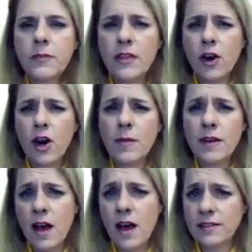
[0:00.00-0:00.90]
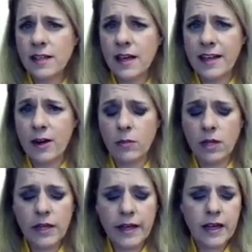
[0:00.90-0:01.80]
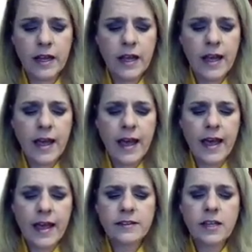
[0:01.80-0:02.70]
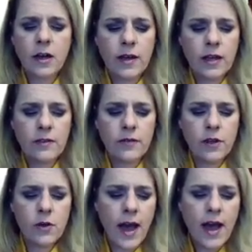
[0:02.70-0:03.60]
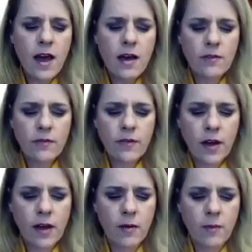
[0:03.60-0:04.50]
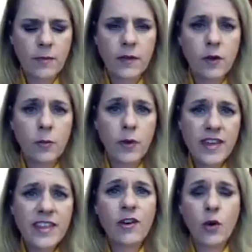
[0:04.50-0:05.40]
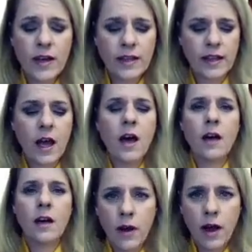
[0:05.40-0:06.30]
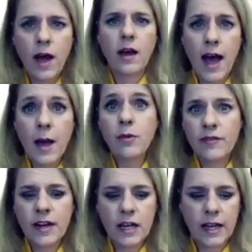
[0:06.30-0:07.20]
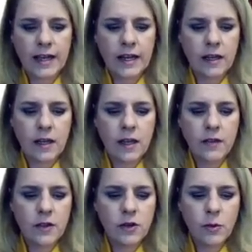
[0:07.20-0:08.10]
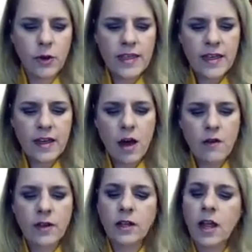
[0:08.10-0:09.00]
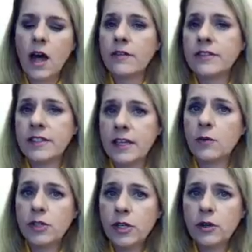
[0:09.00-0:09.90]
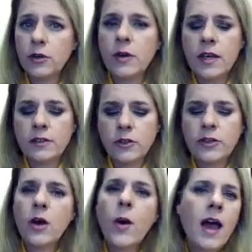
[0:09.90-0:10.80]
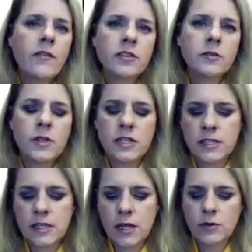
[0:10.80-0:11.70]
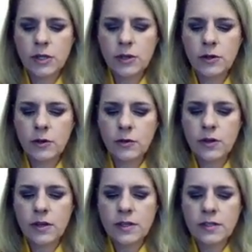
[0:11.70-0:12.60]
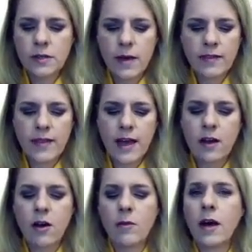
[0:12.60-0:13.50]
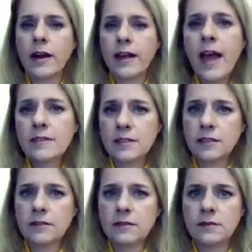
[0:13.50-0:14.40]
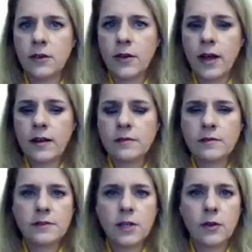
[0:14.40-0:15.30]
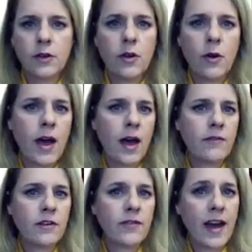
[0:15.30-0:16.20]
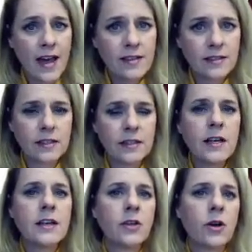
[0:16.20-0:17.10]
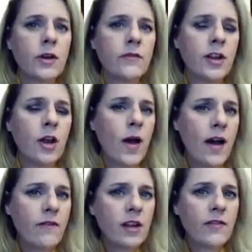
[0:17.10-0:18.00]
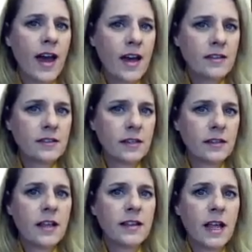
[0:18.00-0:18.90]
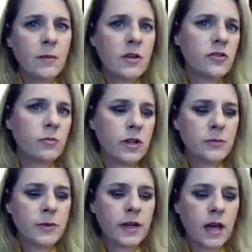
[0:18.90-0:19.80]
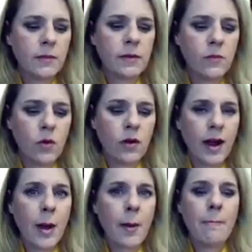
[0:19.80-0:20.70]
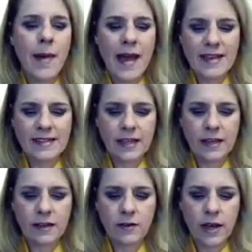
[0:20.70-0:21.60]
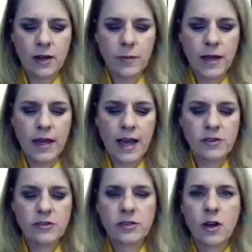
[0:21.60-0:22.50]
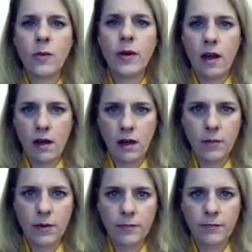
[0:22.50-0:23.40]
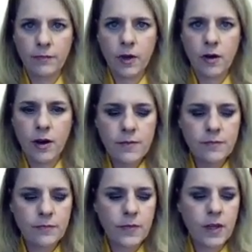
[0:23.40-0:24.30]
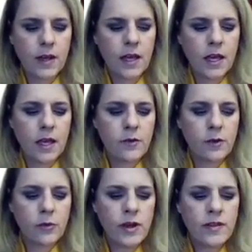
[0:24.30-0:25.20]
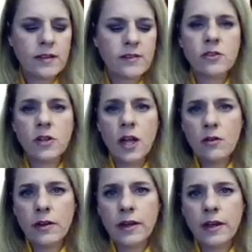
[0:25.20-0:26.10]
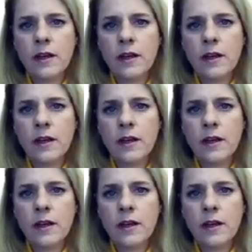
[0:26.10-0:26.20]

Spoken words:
carbon dioxide in our blood. And so if you're breathing quickly, hyperventilating, then you're breathing off a lot of CO2. So you don't have as much CO2 to make that carbonic acid, okay? So you don't have enough acid. So if you don't have enough acid, that means your blood's becoming more basic, okay? Your pH is going up, all right? If you're breathing slowly,